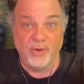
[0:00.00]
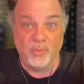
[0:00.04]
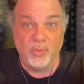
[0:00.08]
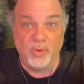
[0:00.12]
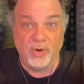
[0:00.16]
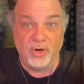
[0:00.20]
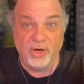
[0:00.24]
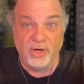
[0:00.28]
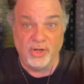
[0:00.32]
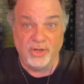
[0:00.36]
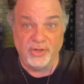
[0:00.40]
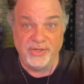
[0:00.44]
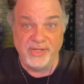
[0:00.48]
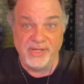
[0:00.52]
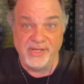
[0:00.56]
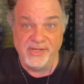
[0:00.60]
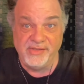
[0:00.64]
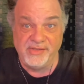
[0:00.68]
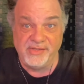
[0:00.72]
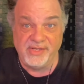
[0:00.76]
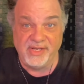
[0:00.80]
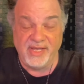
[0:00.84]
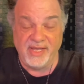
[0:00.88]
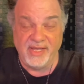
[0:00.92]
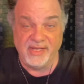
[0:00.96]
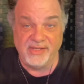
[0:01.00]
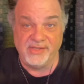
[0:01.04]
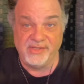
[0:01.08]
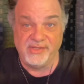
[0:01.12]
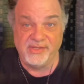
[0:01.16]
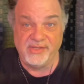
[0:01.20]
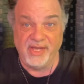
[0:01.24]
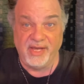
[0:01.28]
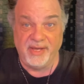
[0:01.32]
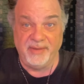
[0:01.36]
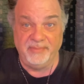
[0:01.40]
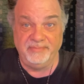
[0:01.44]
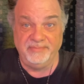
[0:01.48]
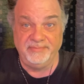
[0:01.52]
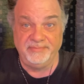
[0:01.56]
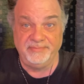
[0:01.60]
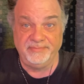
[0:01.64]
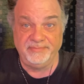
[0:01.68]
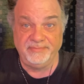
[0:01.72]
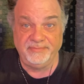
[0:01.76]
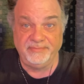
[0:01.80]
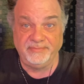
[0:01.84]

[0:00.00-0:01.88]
world is against them.